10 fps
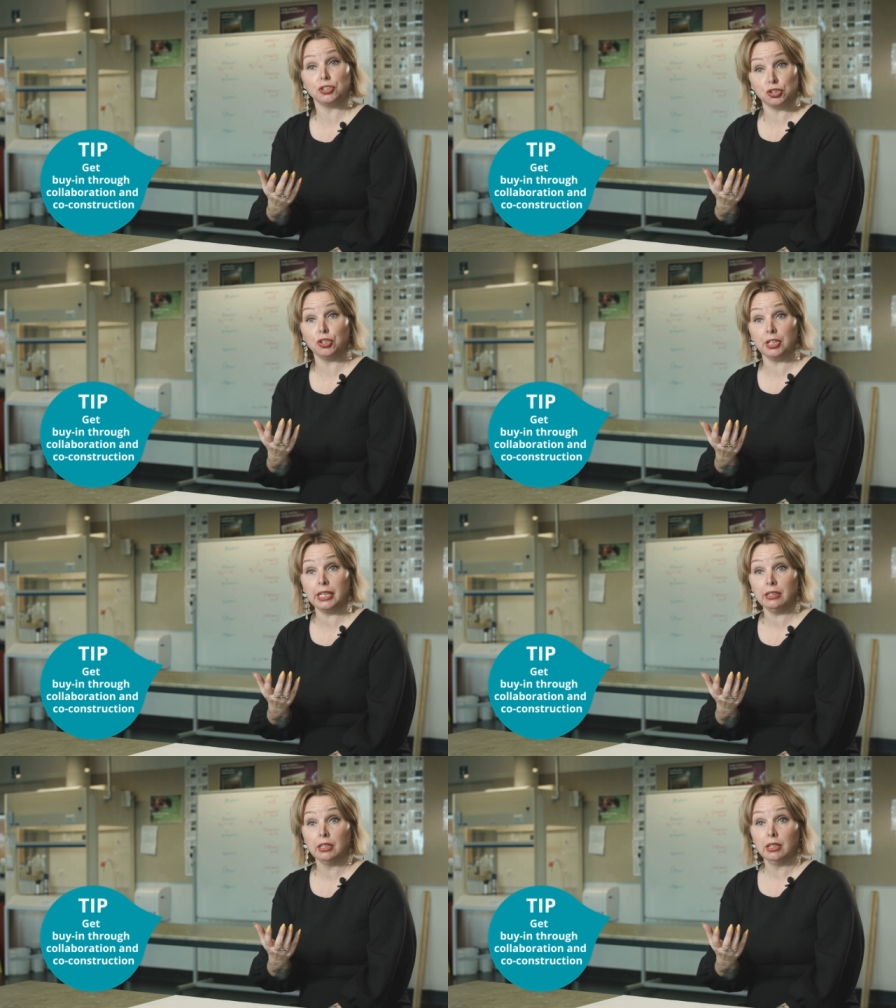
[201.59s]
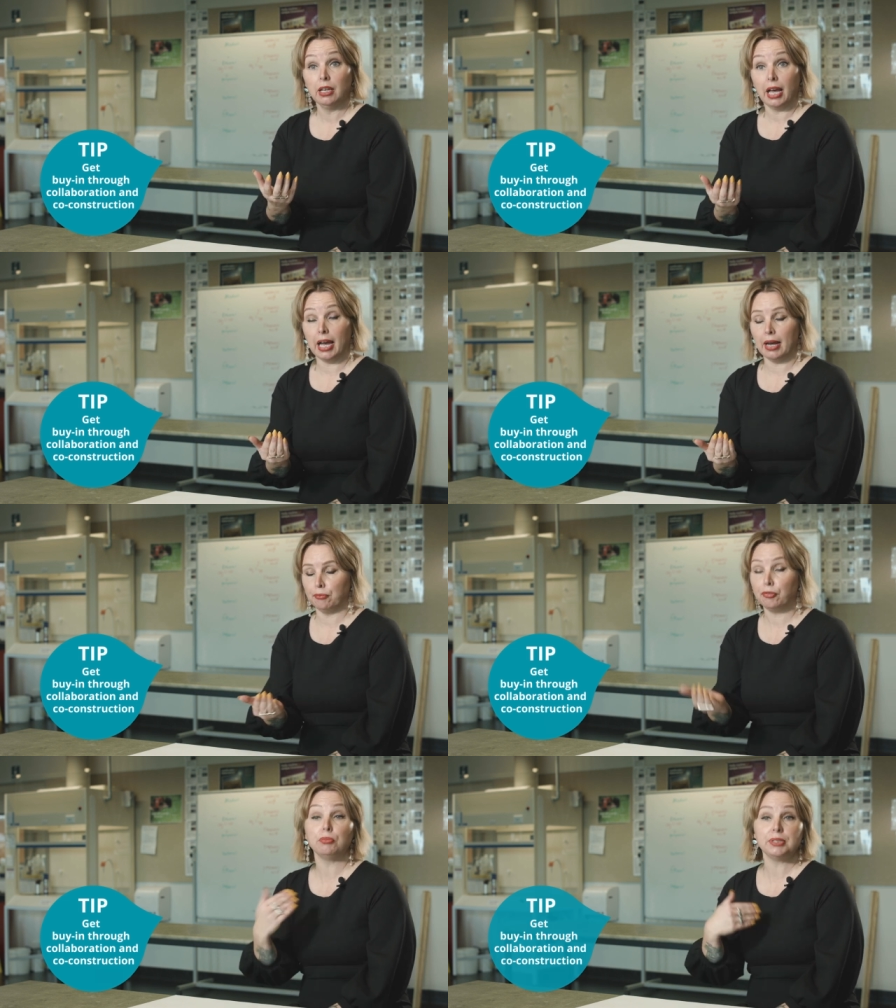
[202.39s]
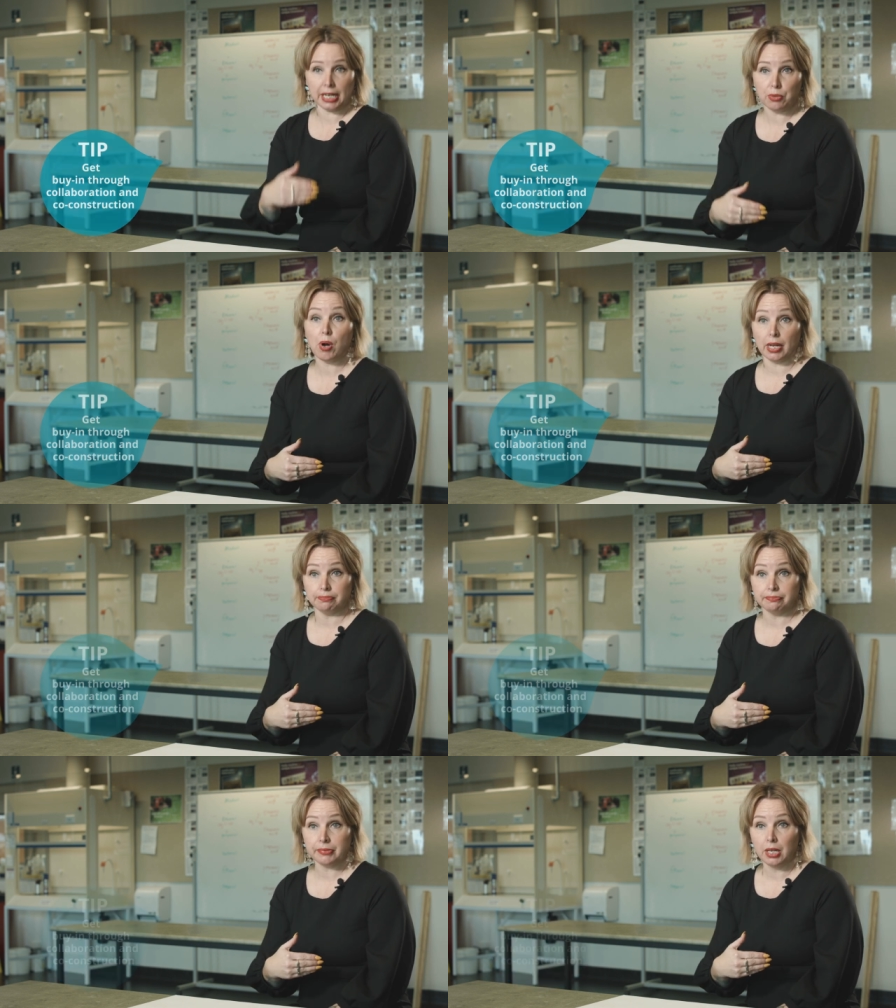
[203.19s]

the journey um, from day one.